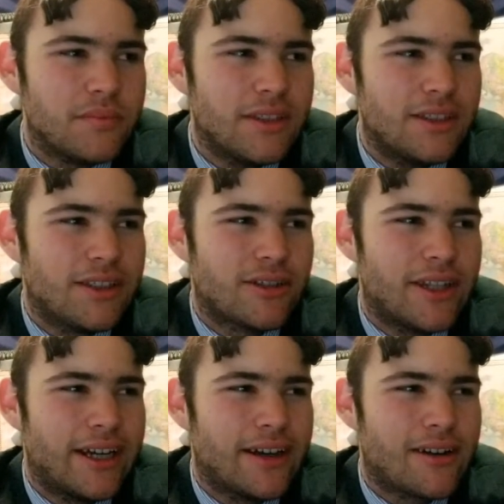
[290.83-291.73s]
you're
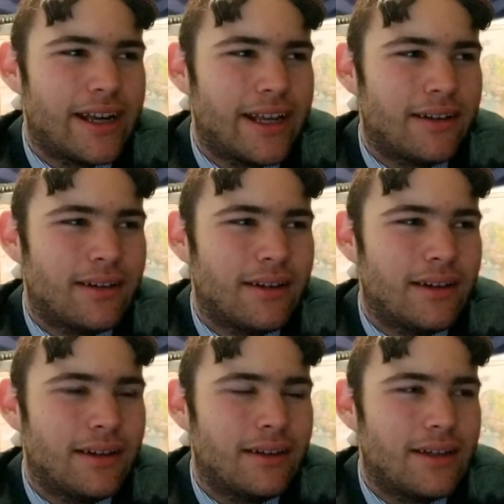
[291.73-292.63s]
there, and
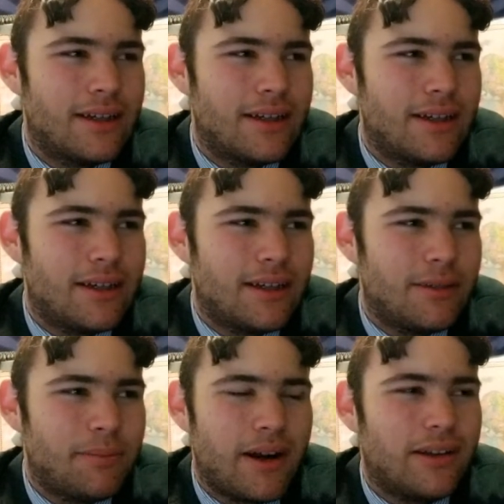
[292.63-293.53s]
uh,
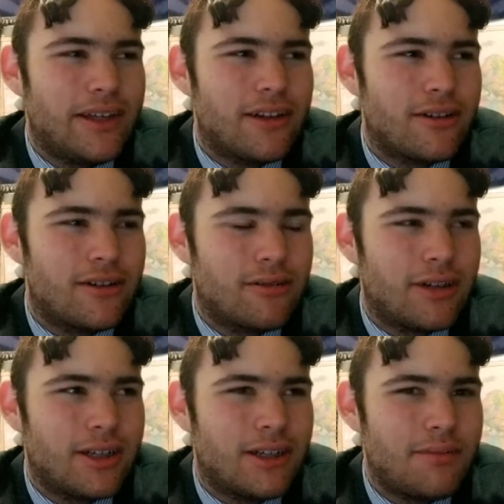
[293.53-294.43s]
apparently
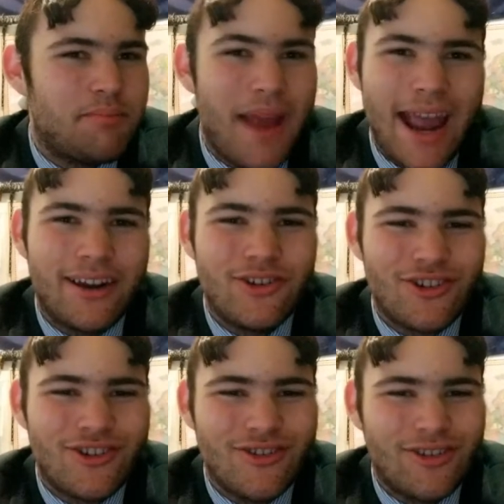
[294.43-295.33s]
her uh,
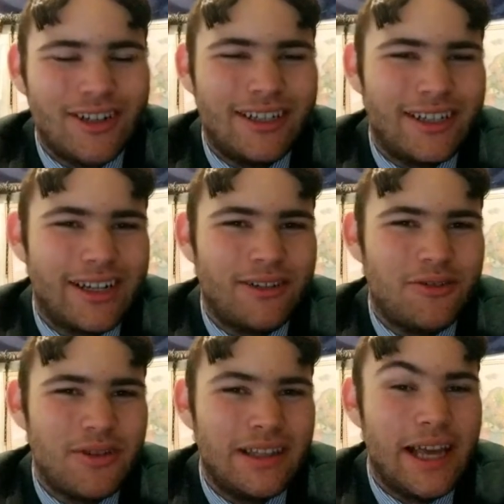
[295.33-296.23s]
manager, uh, you
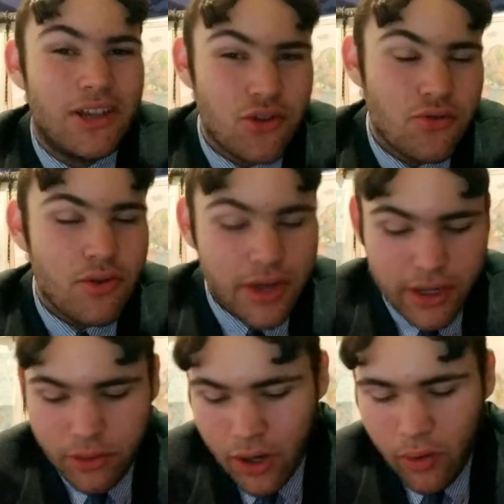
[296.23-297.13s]
know, uh, let you uh, you
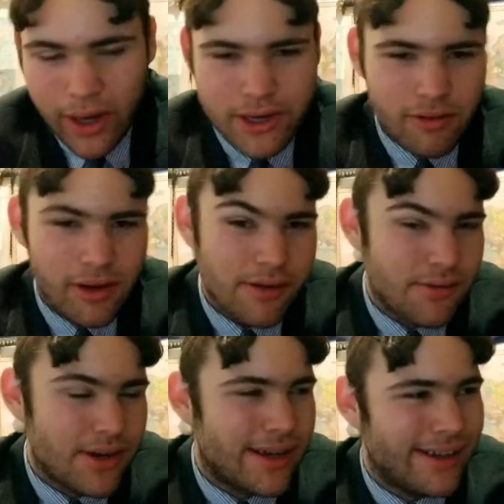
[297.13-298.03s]
know go on your
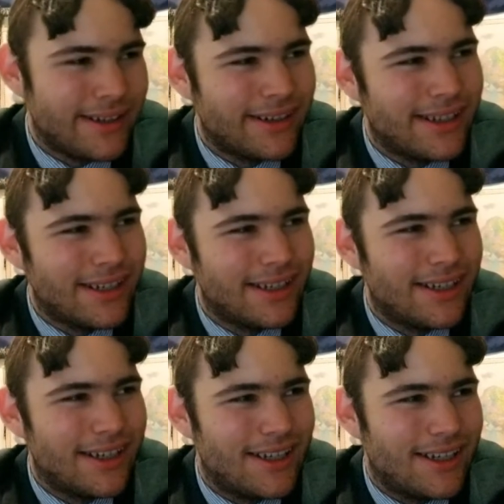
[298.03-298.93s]
own, and uh,
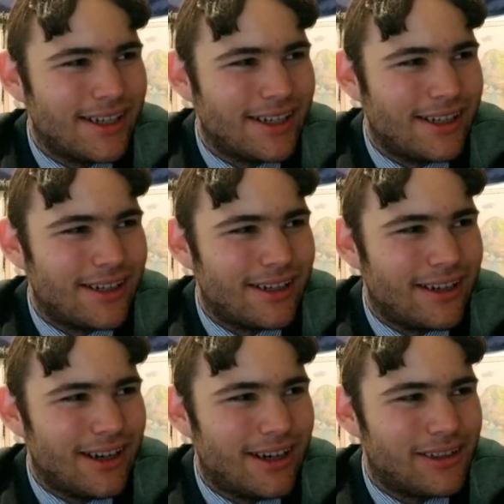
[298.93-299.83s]

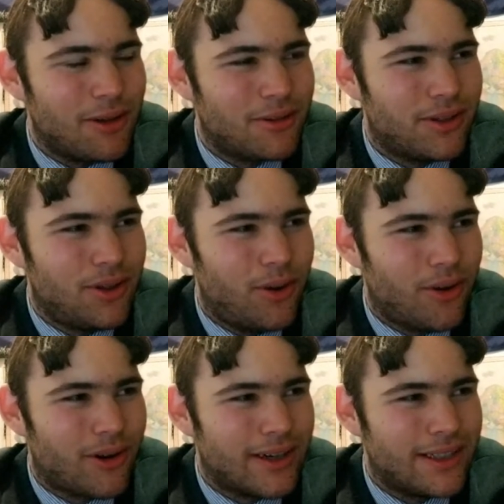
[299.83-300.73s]
uh, close the
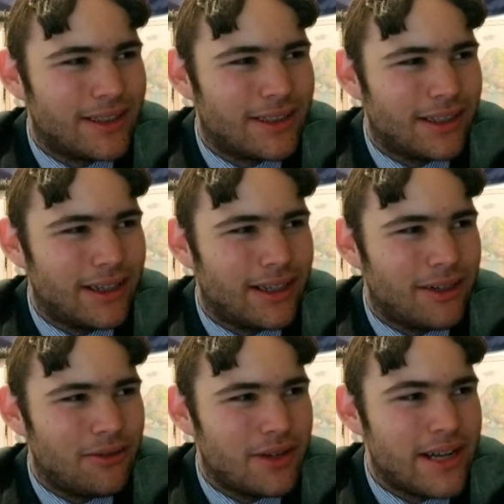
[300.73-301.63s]
door, and it's uh, you
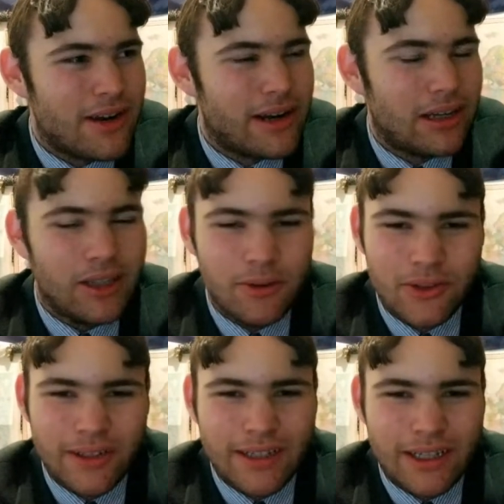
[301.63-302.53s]
know nearing
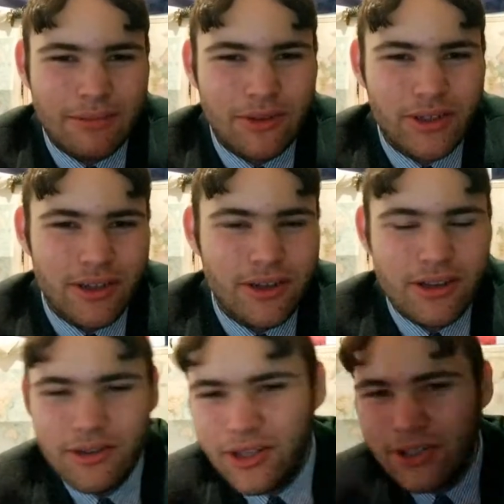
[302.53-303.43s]
closing time, so you,
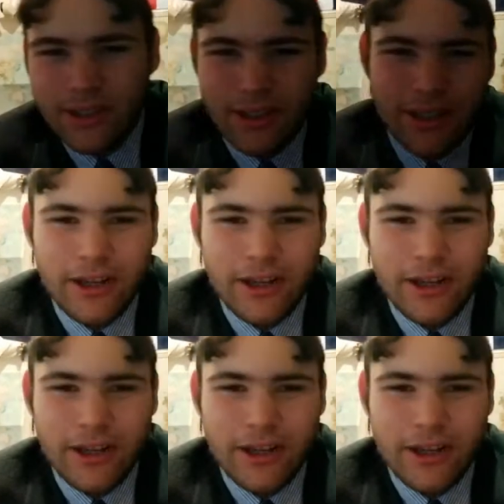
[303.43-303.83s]
you're just uh, you know